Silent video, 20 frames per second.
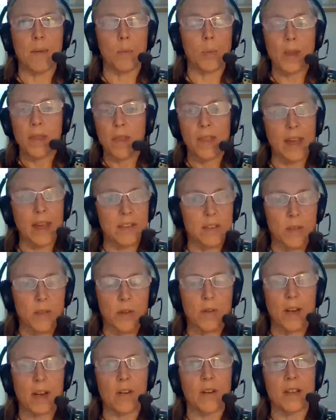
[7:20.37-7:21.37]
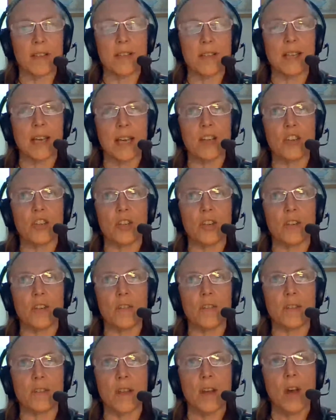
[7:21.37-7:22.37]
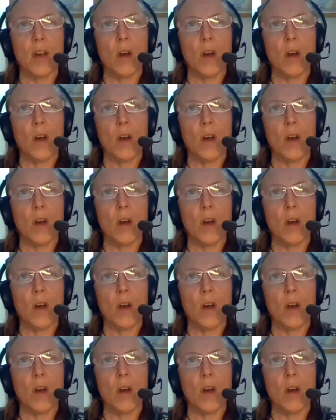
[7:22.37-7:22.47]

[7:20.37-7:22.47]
whether that's other accreditations,